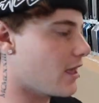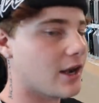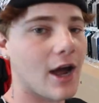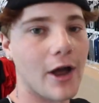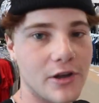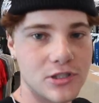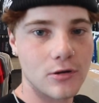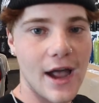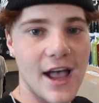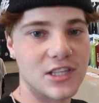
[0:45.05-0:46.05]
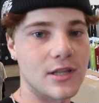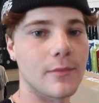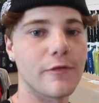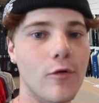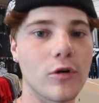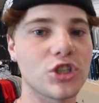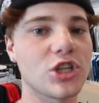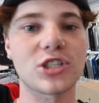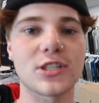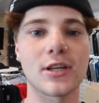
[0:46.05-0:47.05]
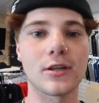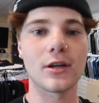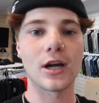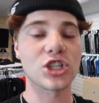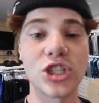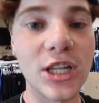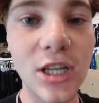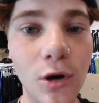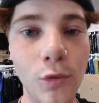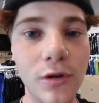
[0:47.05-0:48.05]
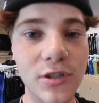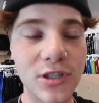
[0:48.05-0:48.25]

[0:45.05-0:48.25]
then I also asked them for just a shit ton of wheels.